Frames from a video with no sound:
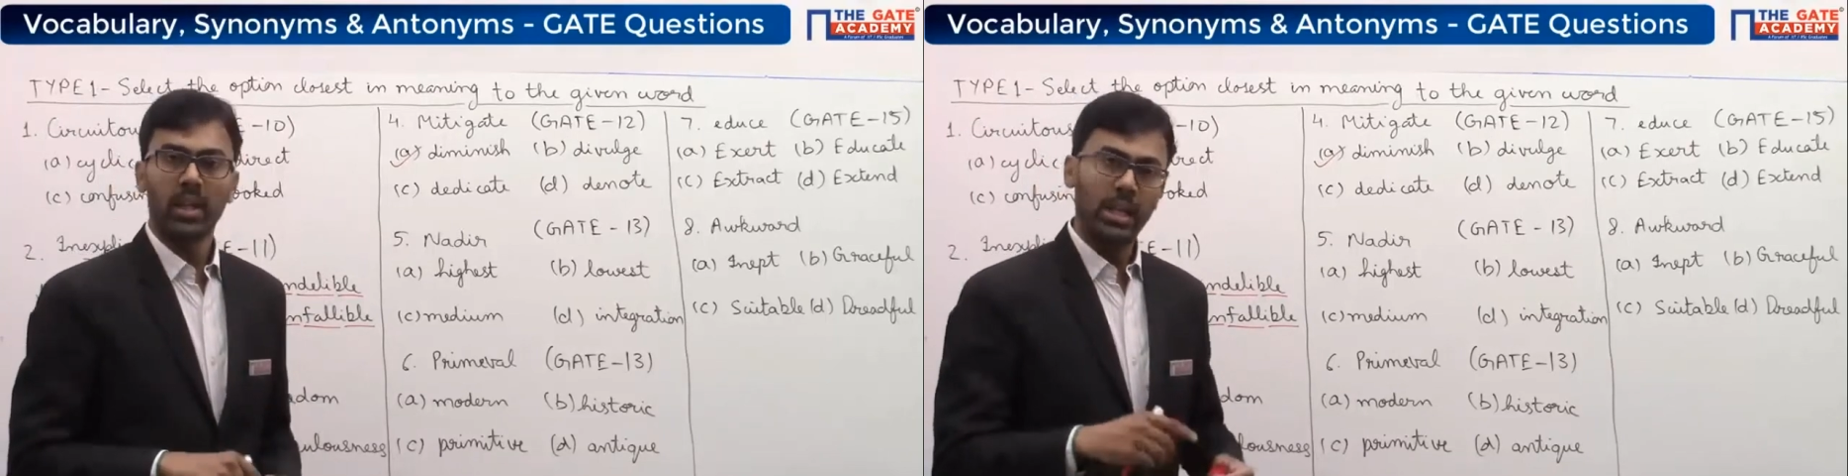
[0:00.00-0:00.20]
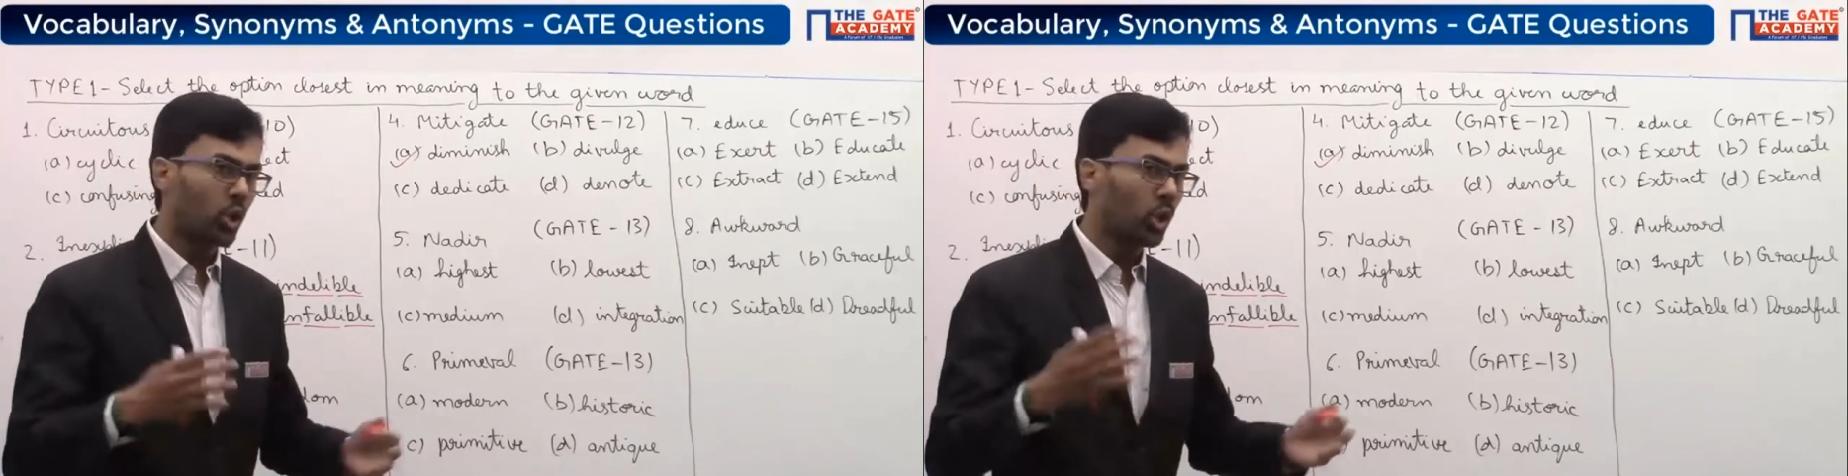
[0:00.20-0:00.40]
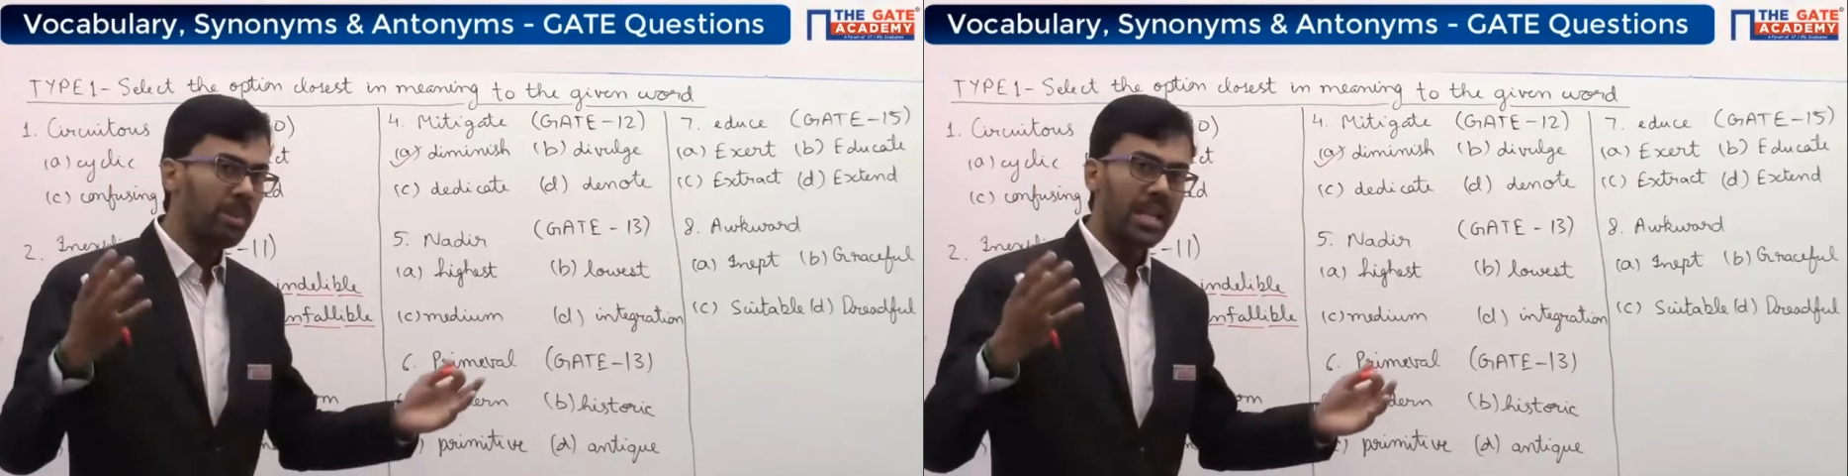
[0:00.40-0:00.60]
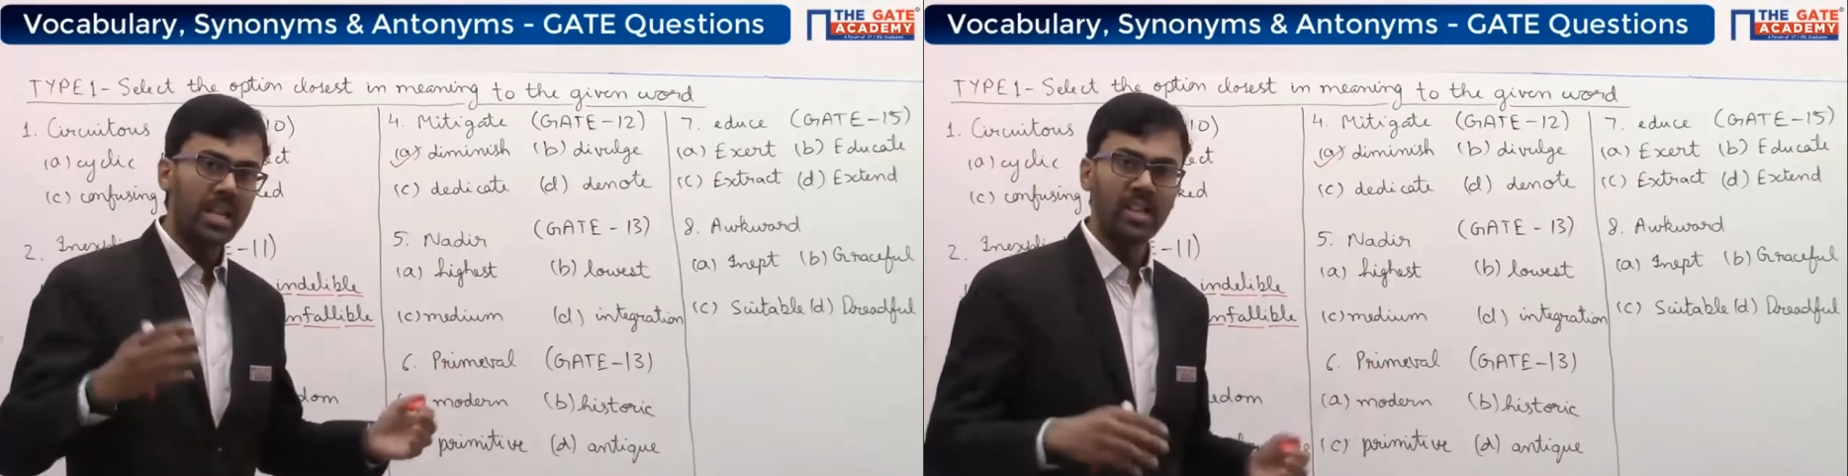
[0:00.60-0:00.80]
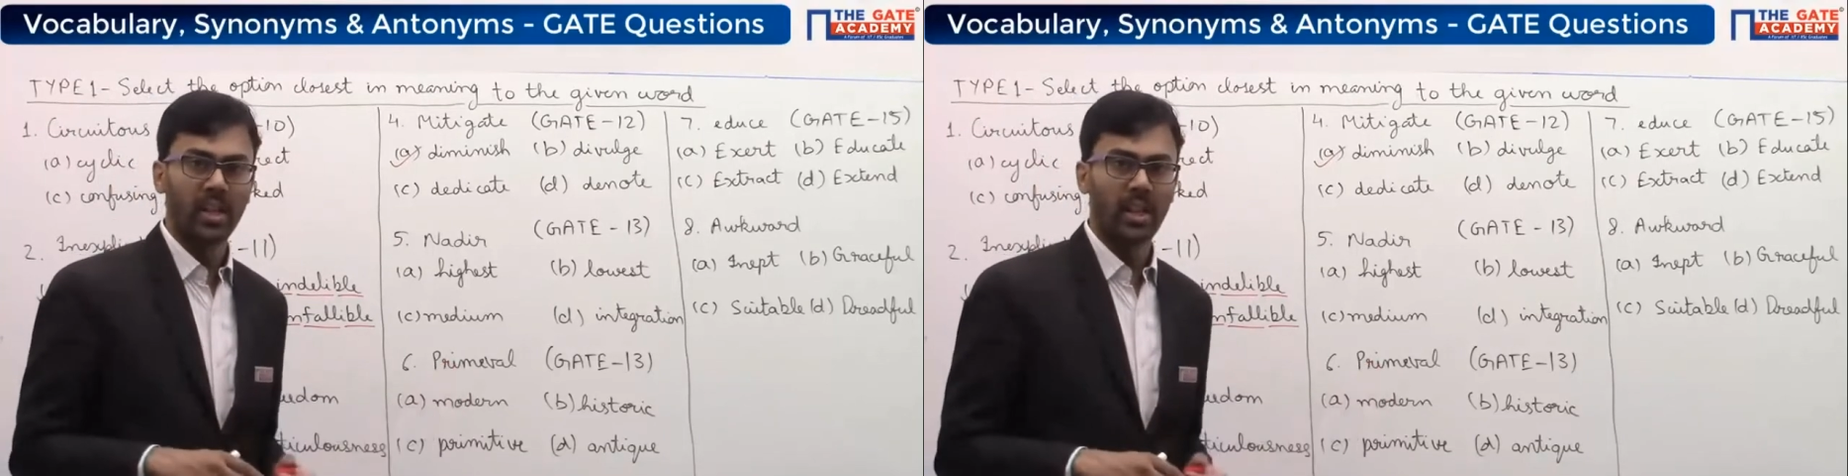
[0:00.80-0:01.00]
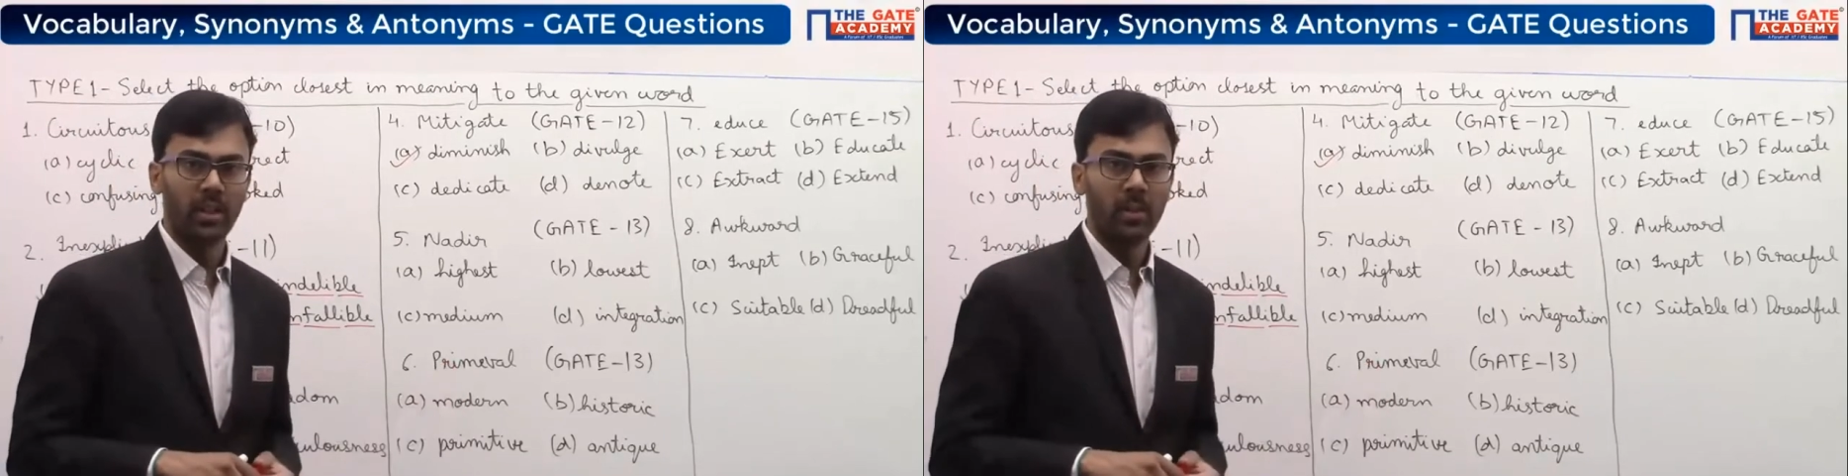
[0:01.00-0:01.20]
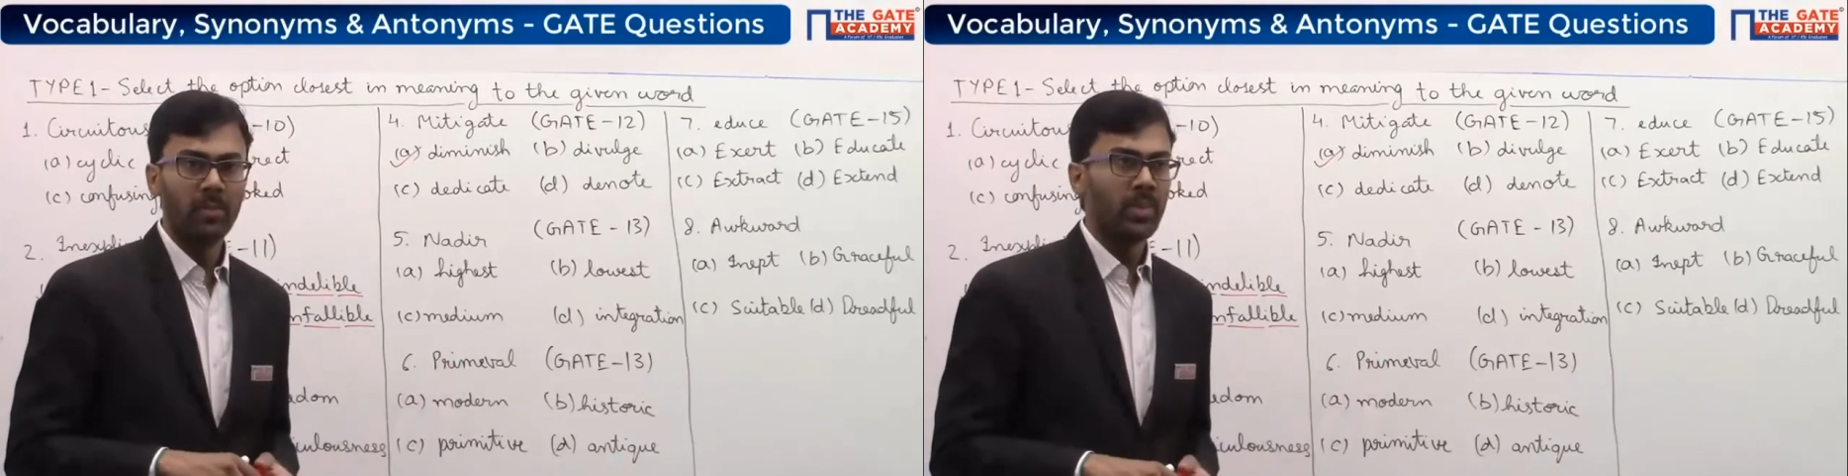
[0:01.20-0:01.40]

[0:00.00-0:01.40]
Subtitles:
It could be anything.